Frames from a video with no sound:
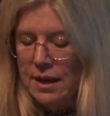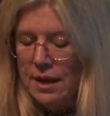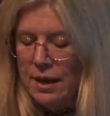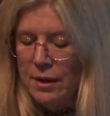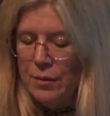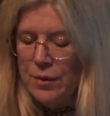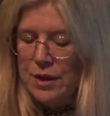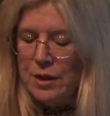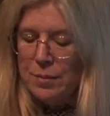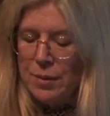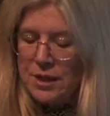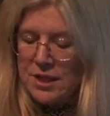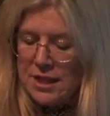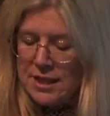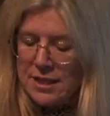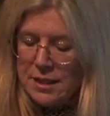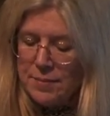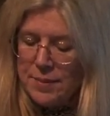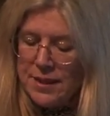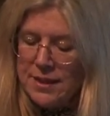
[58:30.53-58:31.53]
with the
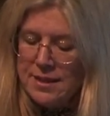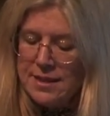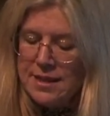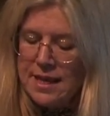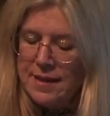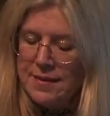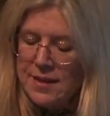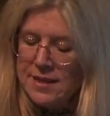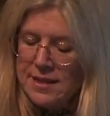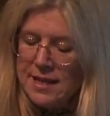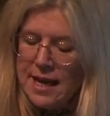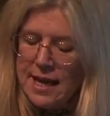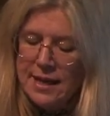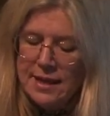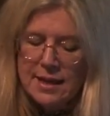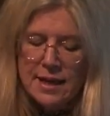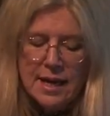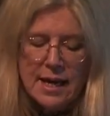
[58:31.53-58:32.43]
participants and the saint